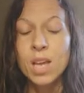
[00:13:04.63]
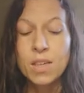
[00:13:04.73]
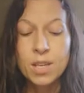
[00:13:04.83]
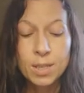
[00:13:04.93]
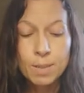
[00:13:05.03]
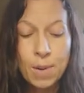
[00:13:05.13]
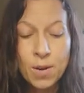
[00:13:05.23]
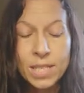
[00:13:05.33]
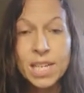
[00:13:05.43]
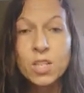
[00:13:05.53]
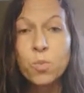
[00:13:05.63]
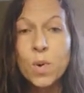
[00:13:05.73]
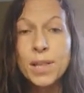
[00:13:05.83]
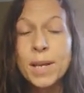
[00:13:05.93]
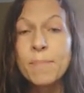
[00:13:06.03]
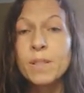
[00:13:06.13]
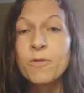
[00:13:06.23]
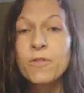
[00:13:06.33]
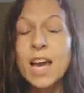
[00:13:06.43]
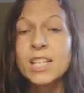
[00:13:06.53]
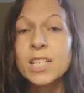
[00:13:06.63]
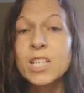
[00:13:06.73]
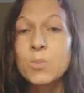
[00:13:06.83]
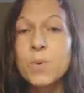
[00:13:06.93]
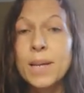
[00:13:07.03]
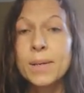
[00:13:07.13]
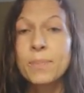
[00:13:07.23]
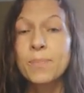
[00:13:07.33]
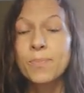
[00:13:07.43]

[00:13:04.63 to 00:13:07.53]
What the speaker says: The spirit is willing, but the flesh is weak.